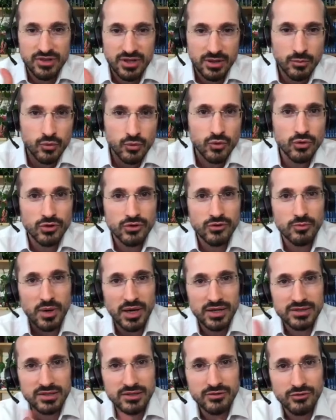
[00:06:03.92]
of Zemmour's
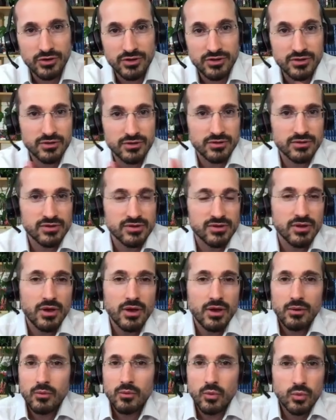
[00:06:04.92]
party, for instance,
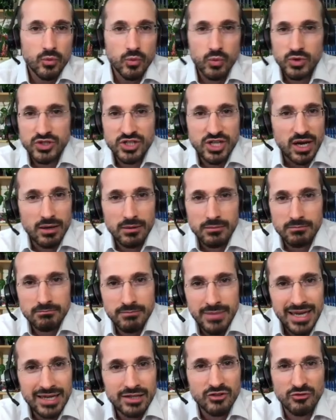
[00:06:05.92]
which are
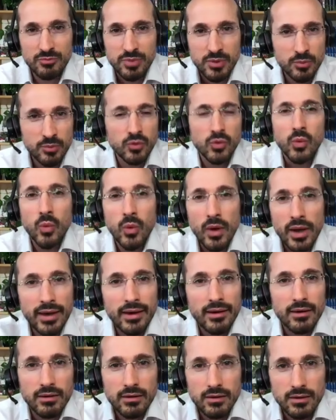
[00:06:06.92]
made of people who
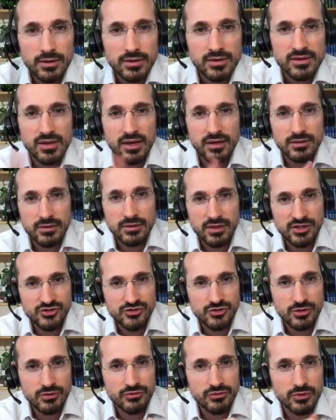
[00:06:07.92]
were inside the
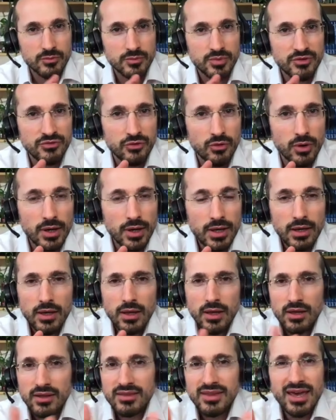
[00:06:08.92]
National Front before.
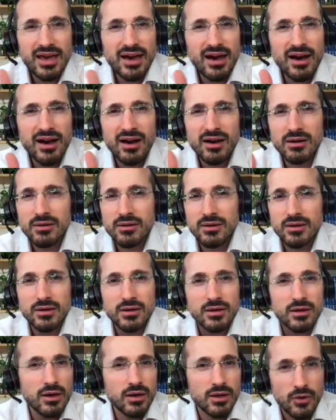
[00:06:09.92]
They
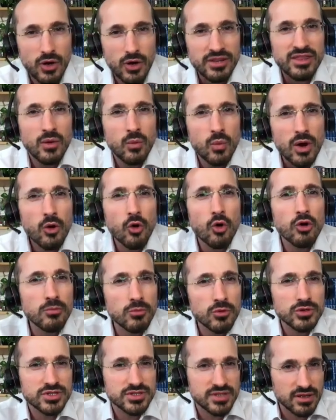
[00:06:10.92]
were
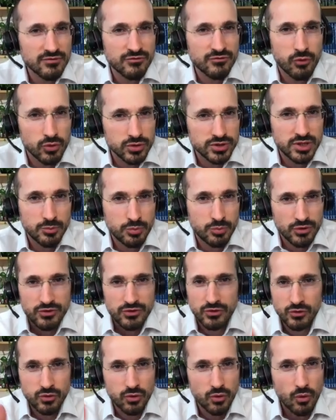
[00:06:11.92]
almost at
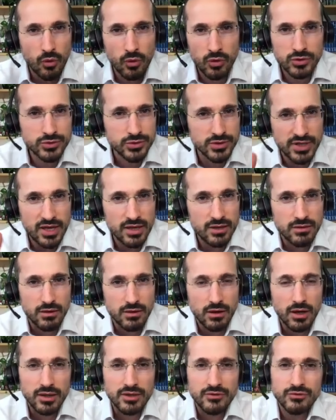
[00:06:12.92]
40%
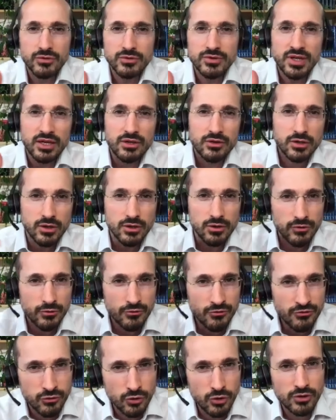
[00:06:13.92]
altogether. If you take
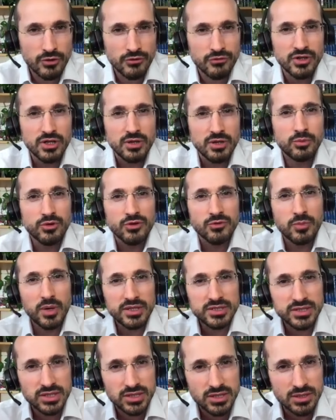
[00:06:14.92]
Florian Philippot's
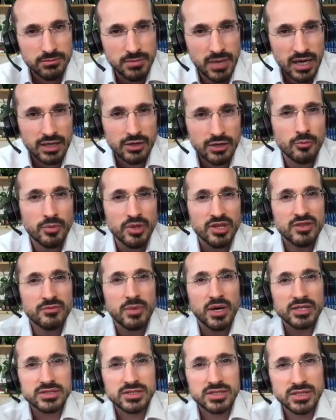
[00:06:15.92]
party, Marine Le Pen's
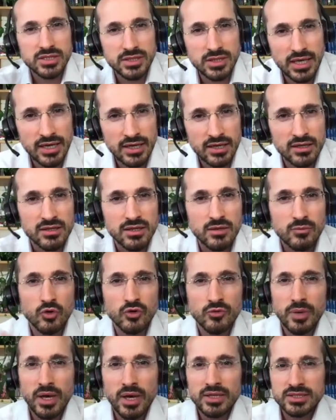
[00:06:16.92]
party, Éric
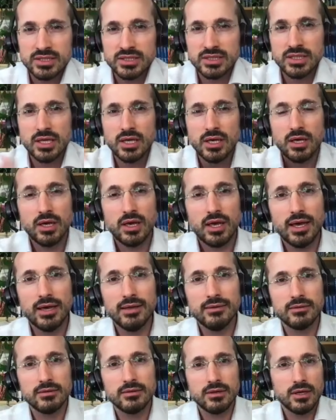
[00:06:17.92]
Zemmour's party,
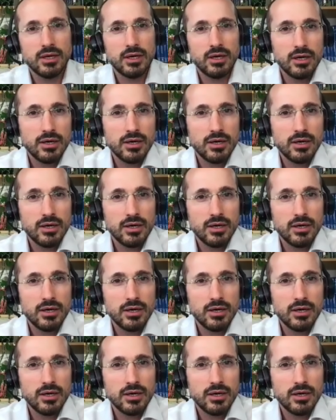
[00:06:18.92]
and